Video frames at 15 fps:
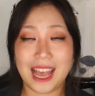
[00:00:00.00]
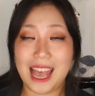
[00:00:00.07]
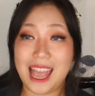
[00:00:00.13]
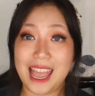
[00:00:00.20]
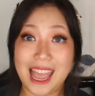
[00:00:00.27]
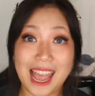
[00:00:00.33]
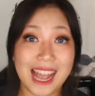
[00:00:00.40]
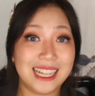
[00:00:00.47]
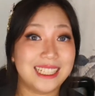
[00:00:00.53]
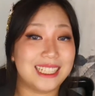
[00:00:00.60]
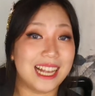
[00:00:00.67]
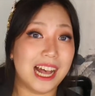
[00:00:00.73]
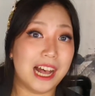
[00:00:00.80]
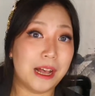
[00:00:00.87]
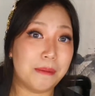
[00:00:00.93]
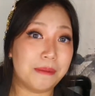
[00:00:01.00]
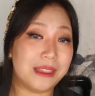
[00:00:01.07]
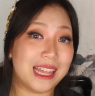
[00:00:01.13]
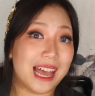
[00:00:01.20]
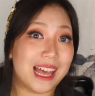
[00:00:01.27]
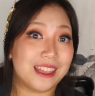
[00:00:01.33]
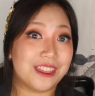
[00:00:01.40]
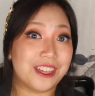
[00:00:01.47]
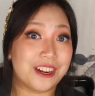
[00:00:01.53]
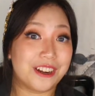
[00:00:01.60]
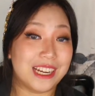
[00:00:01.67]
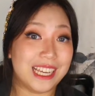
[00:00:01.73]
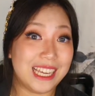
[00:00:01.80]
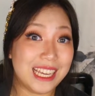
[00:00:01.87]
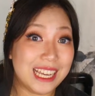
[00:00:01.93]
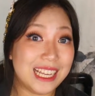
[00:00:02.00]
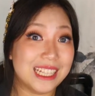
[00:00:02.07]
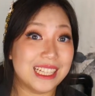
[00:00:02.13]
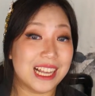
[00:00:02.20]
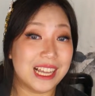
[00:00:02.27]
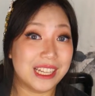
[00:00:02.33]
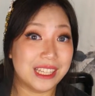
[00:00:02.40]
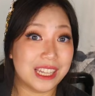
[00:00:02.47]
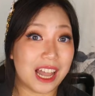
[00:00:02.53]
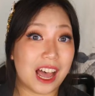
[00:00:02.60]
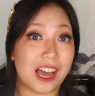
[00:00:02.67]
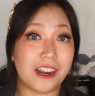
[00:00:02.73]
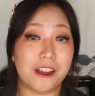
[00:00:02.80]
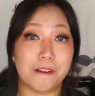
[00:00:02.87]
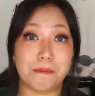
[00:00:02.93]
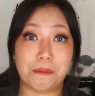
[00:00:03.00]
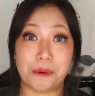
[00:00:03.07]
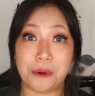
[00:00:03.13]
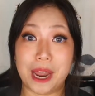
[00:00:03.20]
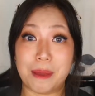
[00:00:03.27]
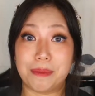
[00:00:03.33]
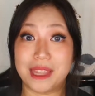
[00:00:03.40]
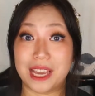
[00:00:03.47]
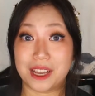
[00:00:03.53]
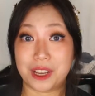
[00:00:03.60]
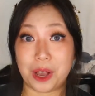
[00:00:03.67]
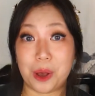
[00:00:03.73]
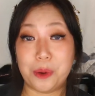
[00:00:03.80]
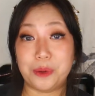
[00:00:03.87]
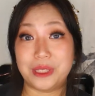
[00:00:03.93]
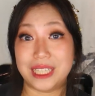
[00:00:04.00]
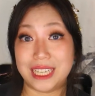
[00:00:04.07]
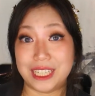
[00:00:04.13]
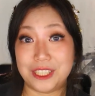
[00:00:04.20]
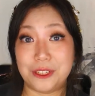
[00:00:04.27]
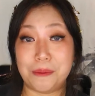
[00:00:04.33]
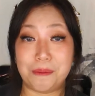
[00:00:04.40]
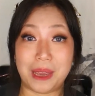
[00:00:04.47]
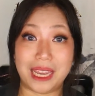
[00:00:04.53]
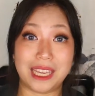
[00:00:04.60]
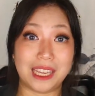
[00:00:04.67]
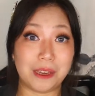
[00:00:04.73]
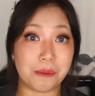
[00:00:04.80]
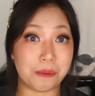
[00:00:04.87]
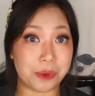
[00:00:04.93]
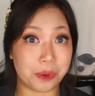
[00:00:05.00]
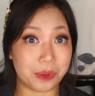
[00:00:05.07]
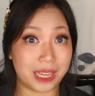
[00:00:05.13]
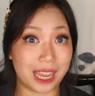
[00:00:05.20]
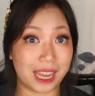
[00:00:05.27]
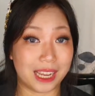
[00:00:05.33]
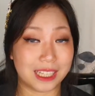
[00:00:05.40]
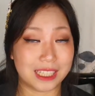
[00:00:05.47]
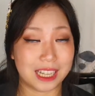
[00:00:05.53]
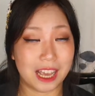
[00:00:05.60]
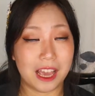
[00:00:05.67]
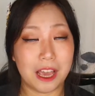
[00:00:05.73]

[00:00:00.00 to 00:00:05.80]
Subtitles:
A heads up that there is a lot of prep that goes into making mooncakes.